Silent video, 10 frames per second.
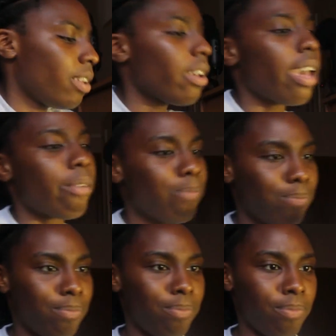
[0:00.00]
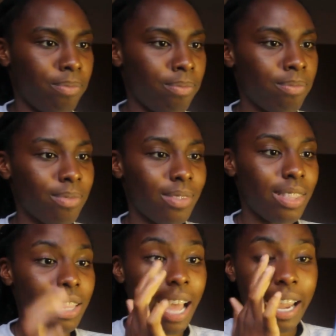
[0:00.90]
Okay.
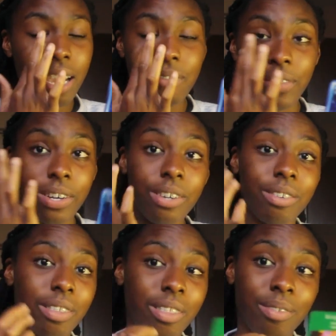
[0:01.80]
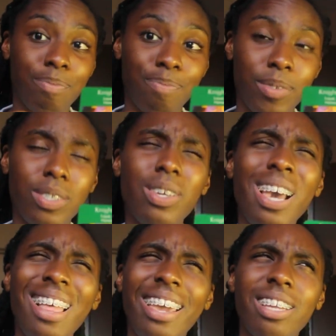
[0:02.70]
Knight of Earth. So you
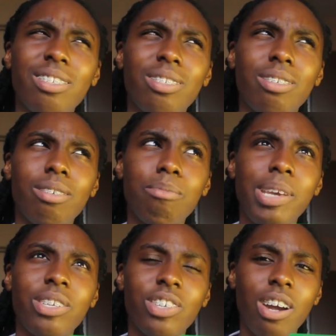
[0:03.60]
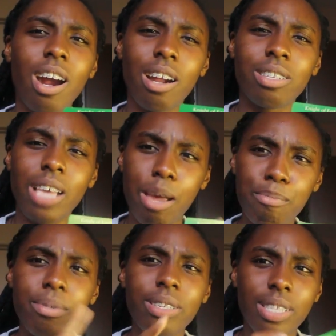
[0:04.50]
got like two major cards,
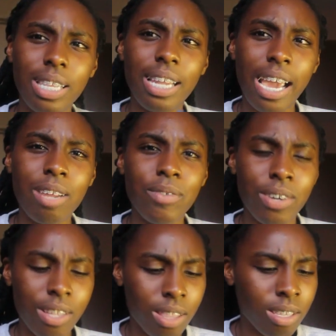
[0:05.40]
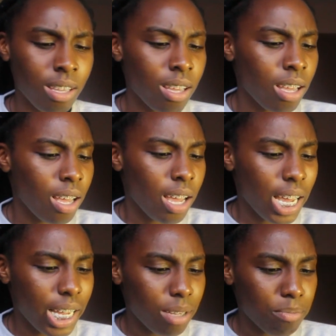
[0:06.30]
Empress and the Knight of Earth.
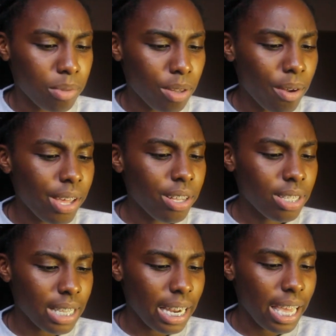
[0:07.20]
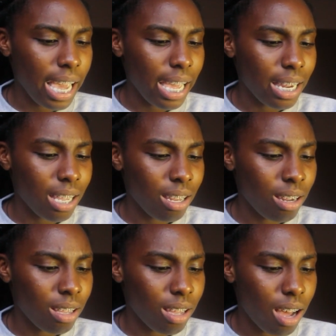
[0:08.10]
Loyal,
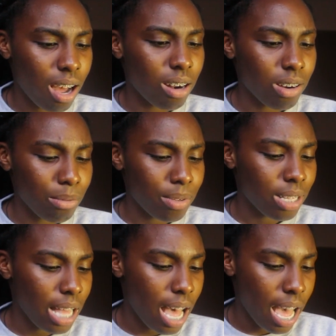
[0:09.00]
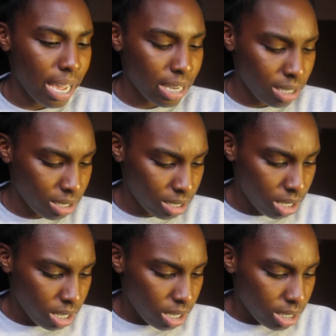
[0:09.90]
dedicated, honorable, kind,
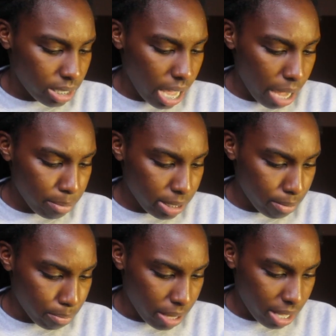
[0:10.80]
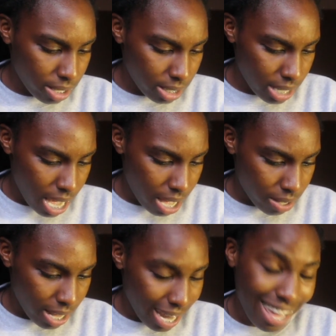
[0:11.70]
Time to buckle
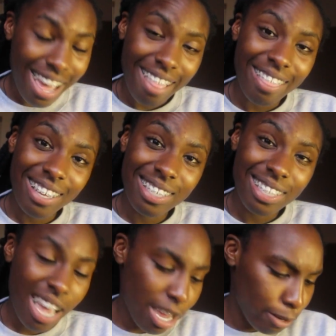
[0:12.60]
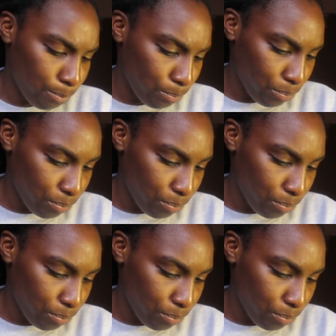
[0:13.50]
down and get things done.